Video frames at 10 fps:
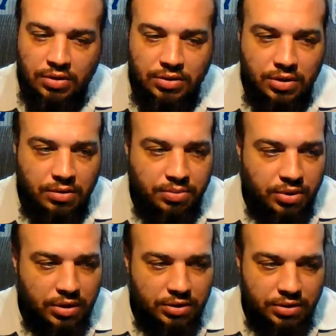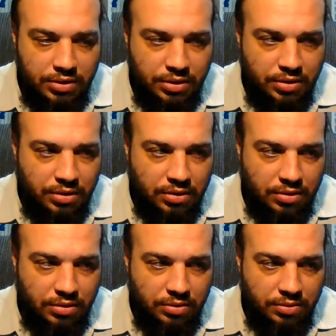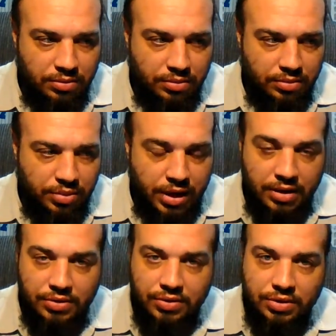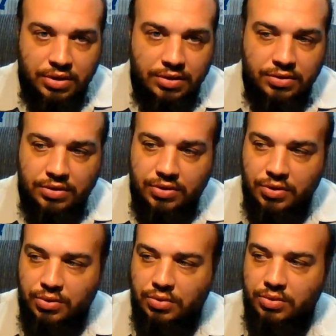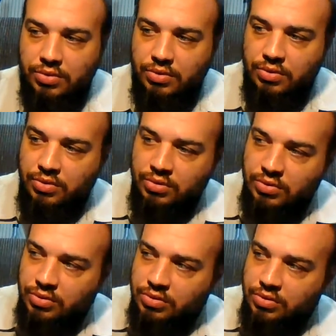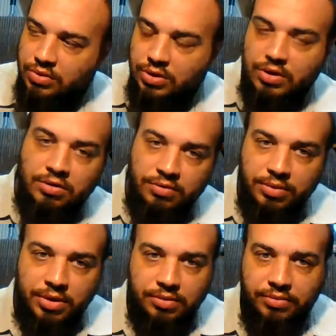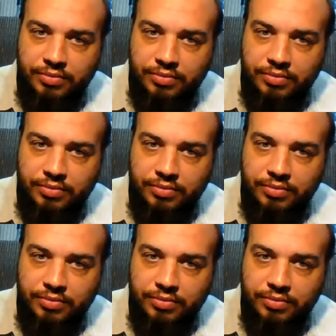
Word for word: It's not pleasing that um, pastors listen to the government.